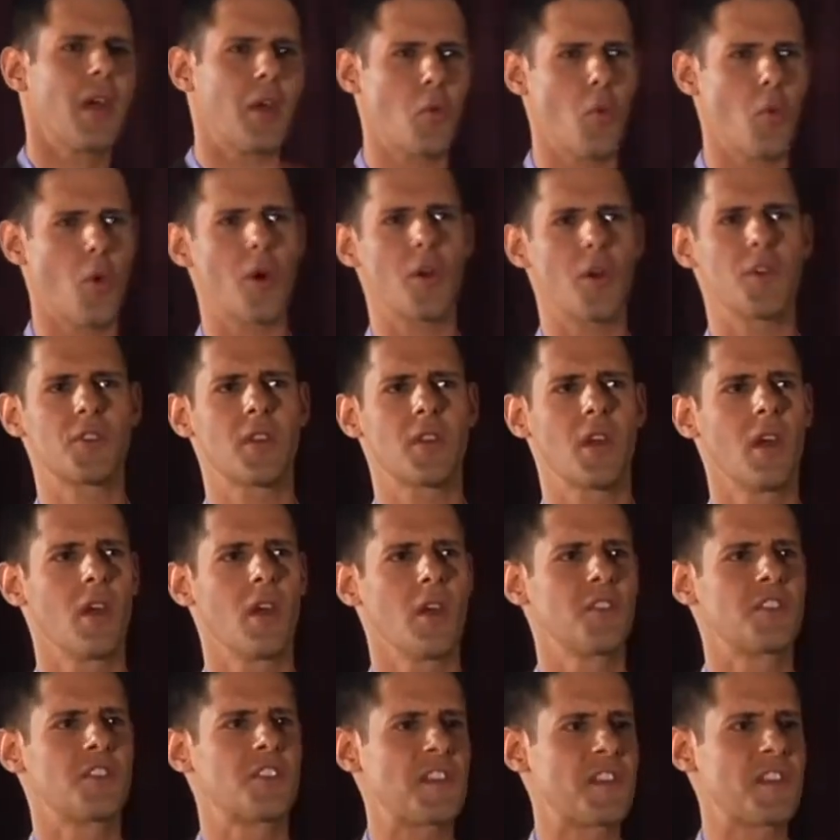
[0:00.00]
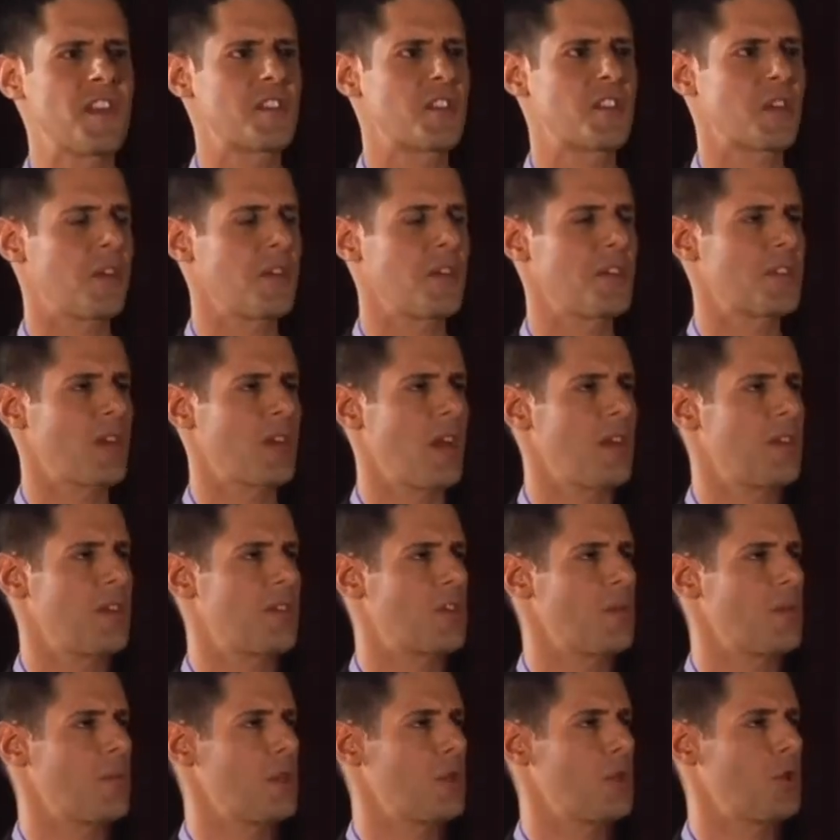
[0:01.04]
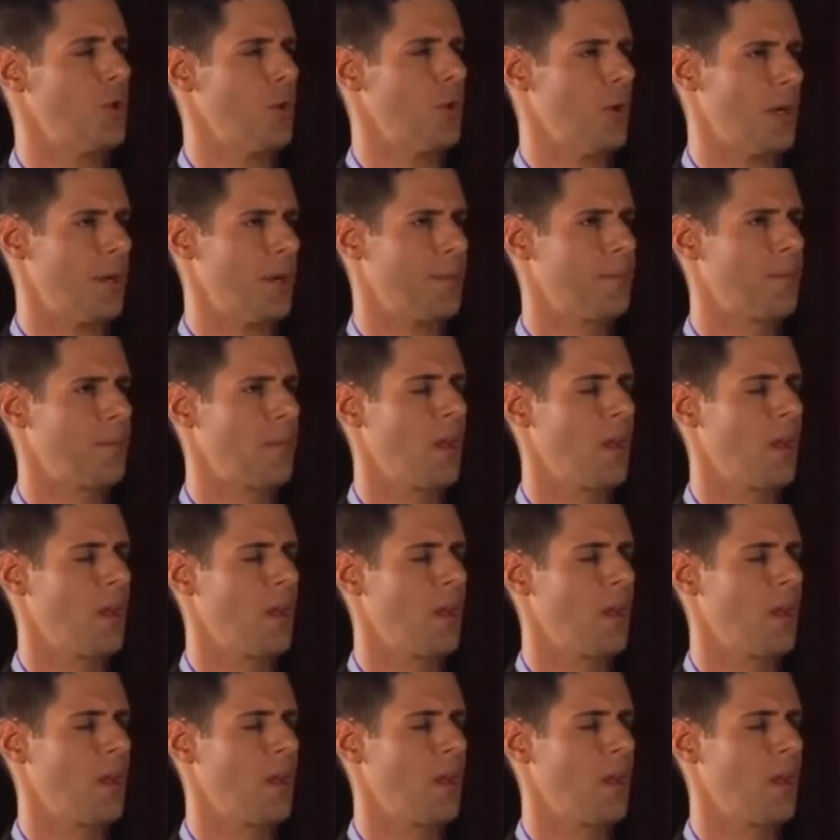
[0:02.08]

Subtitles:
and worse statistical studies, to be sure.